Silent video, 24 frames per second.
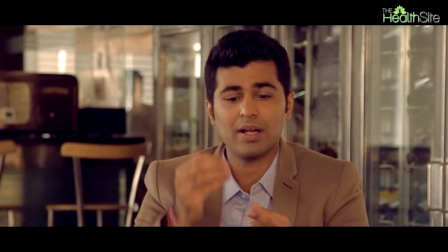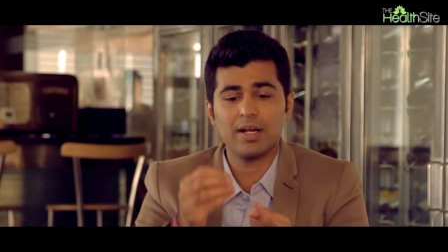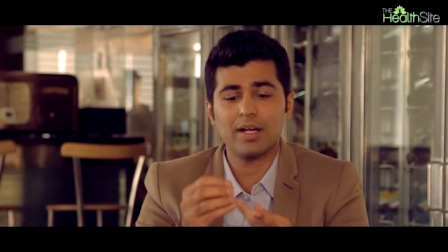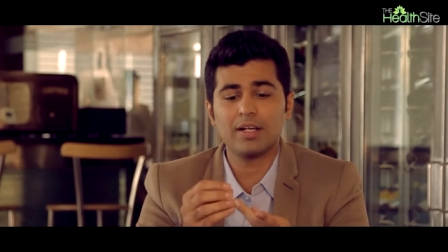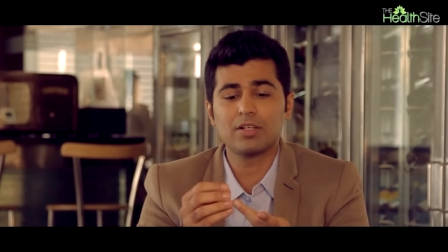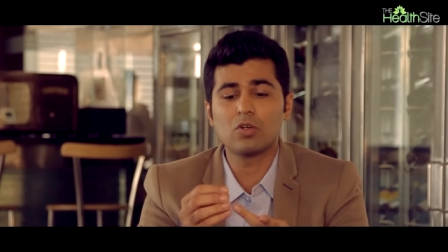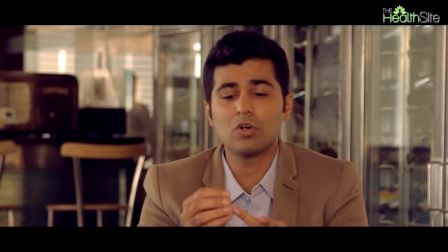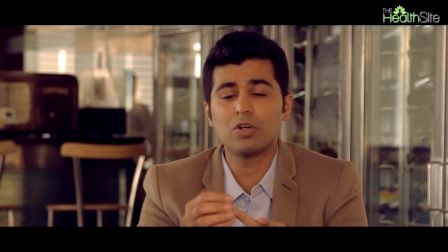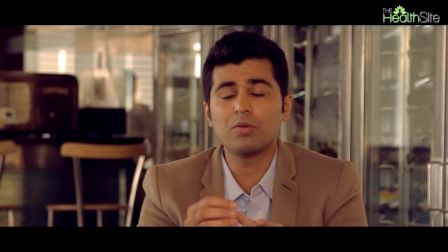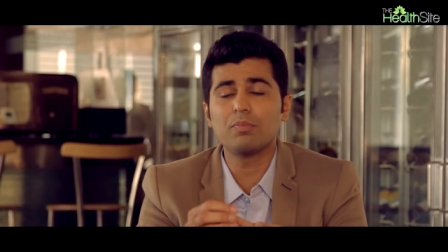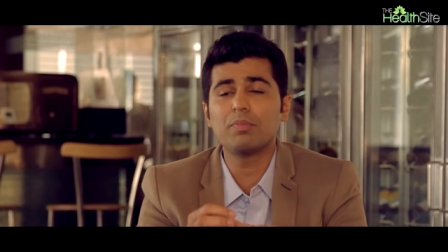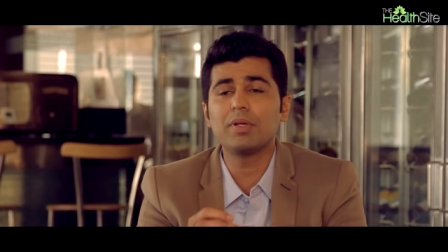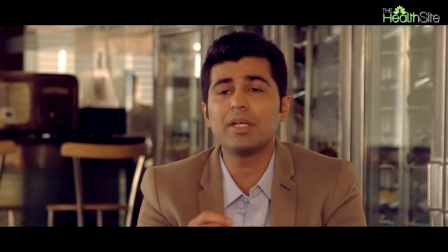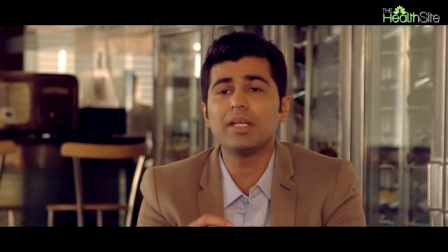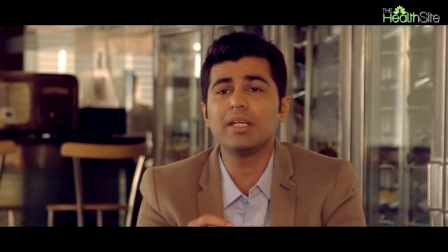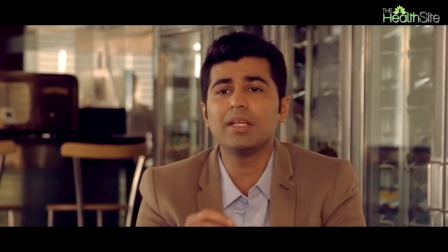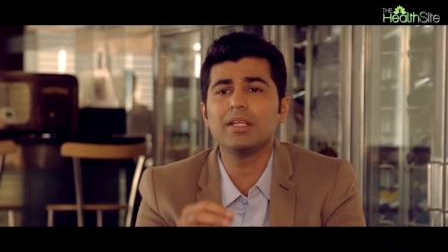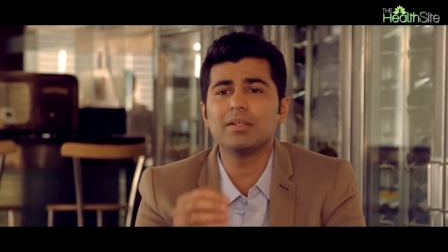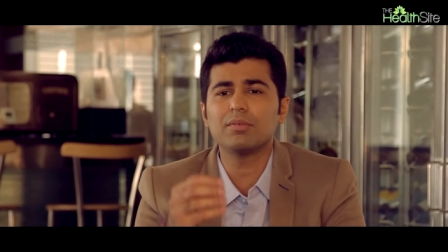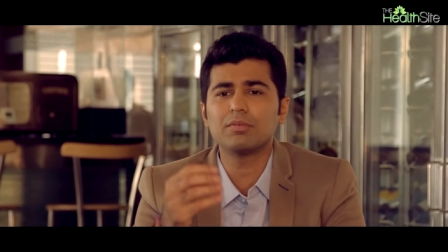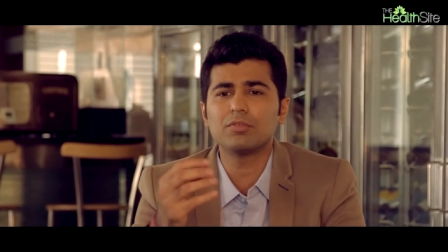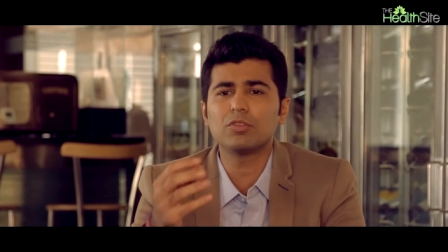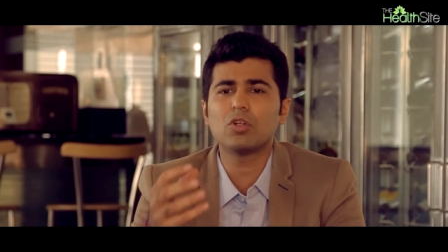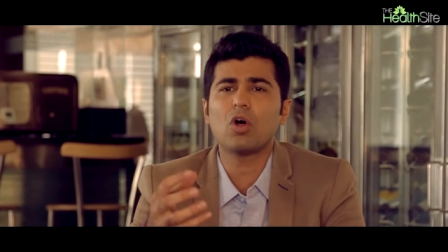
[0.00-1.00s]
it could
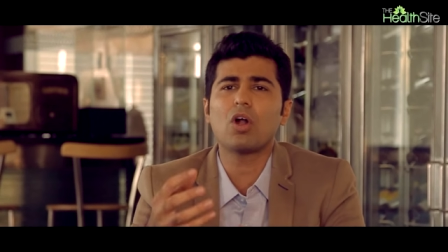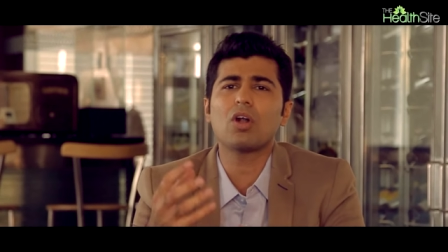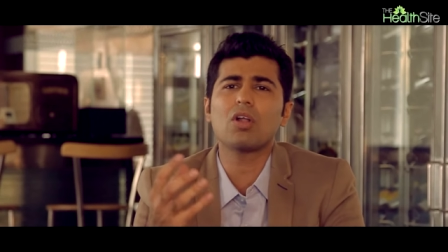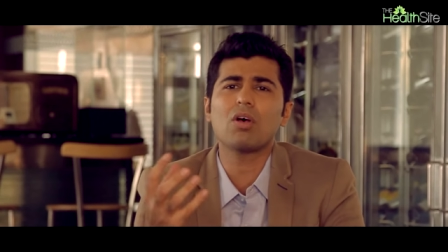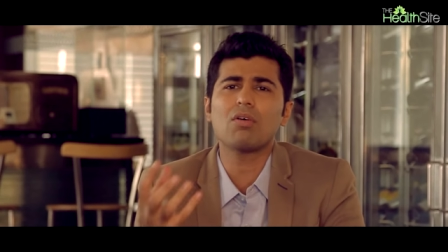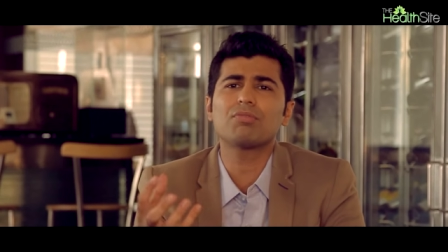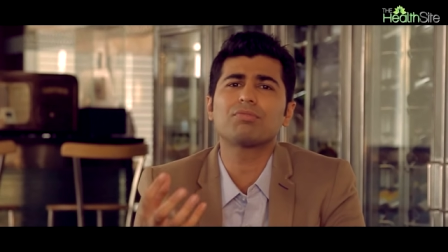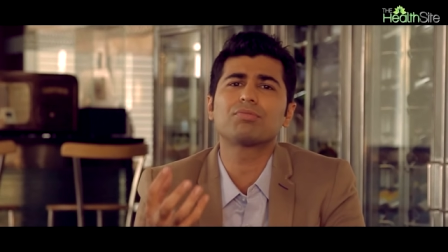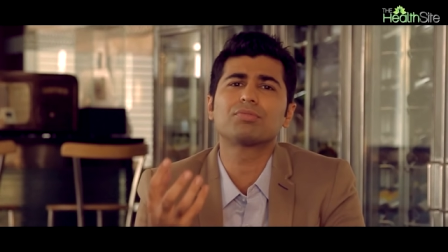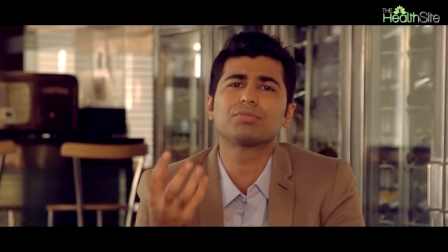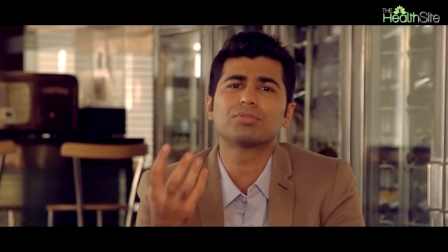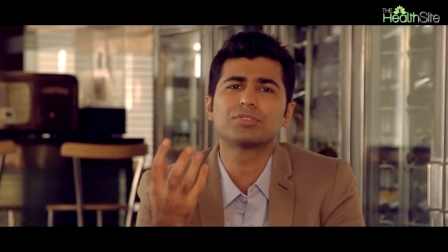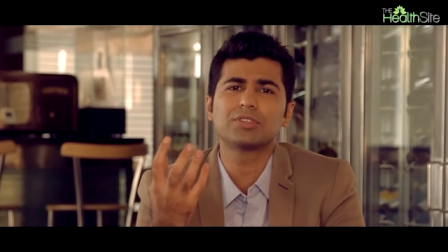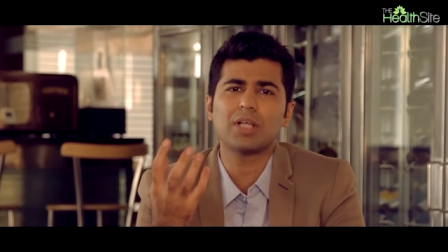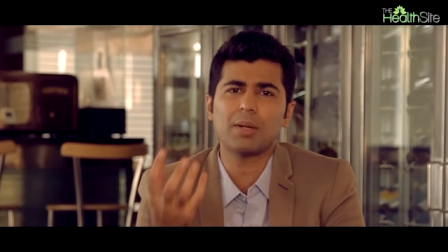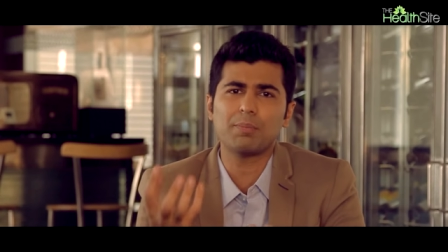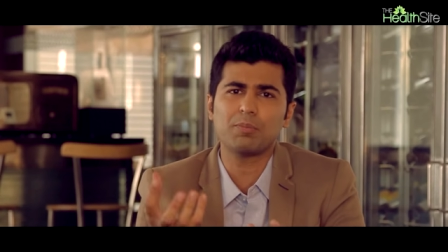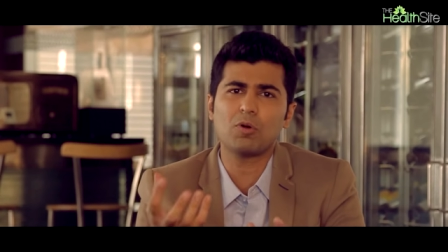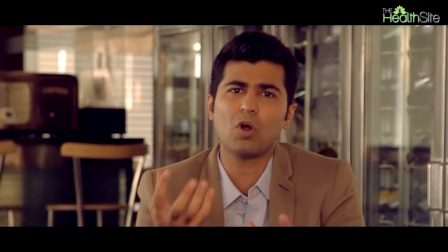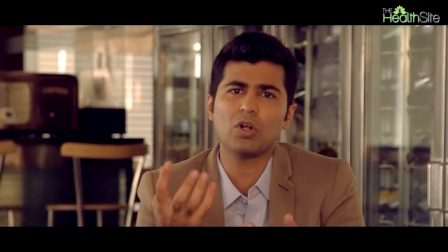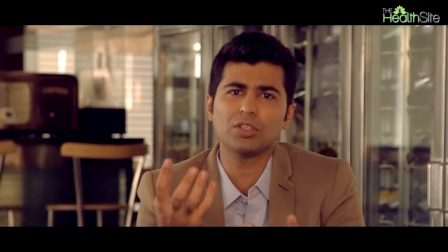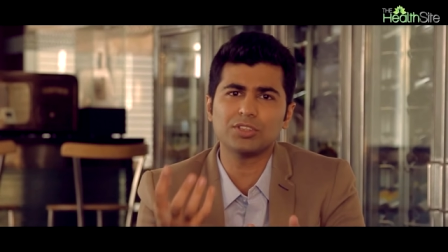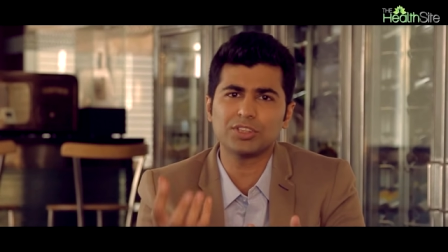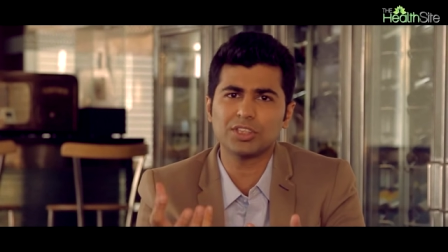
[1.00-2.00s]
be lot of
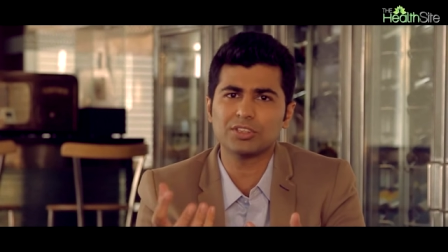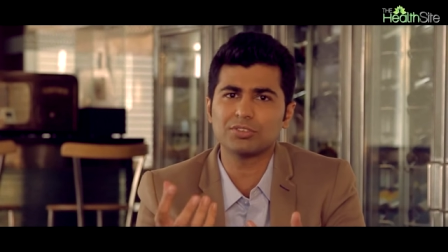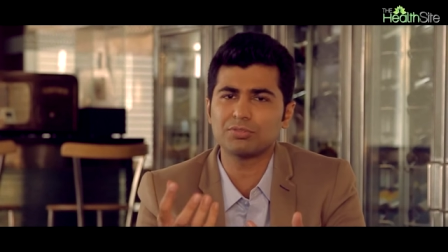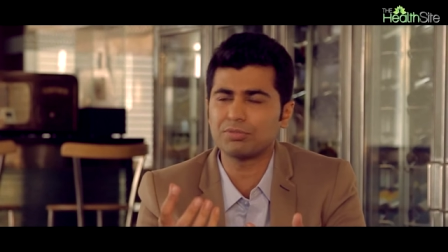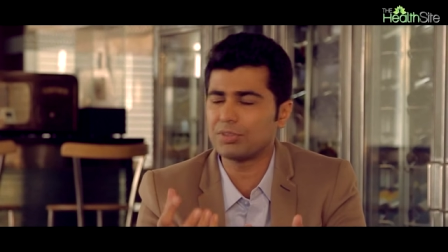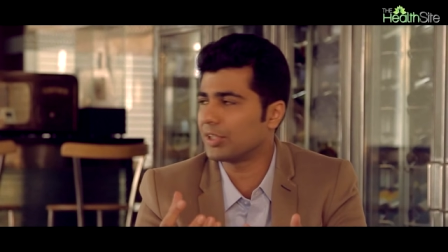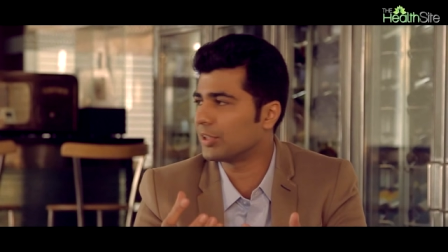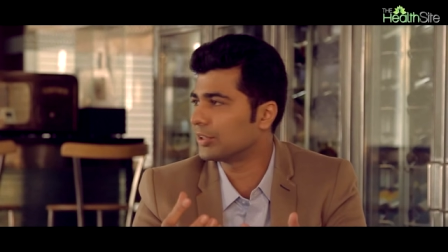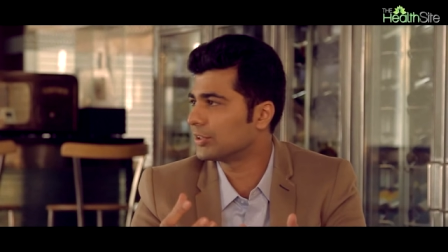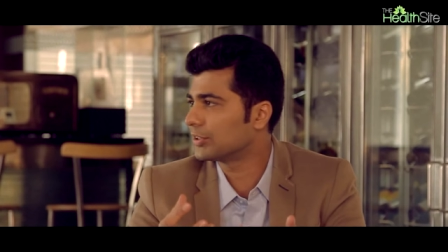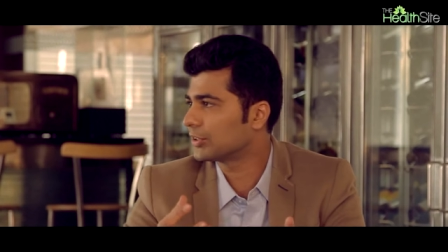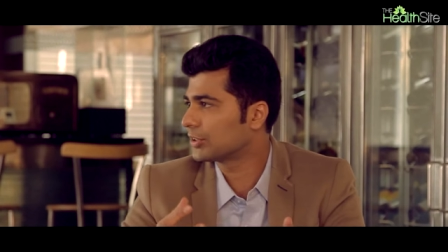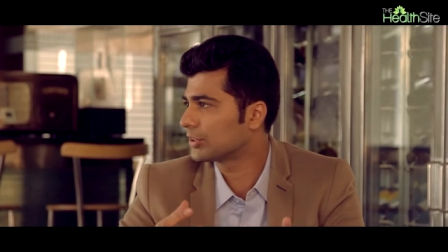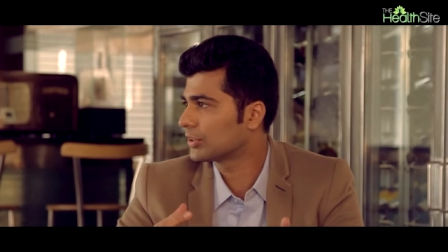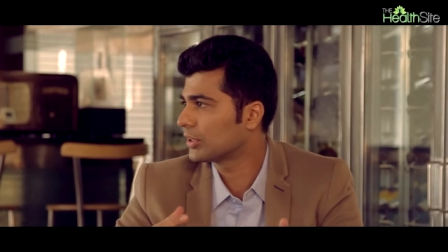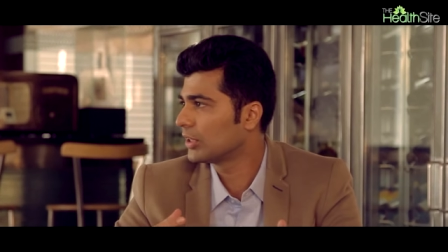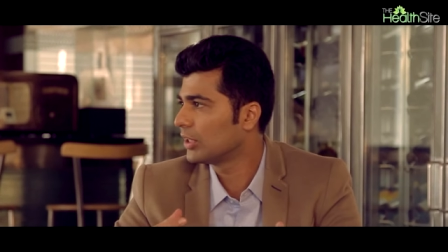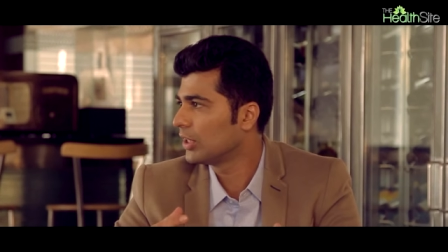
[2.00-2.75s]
subconscious fears.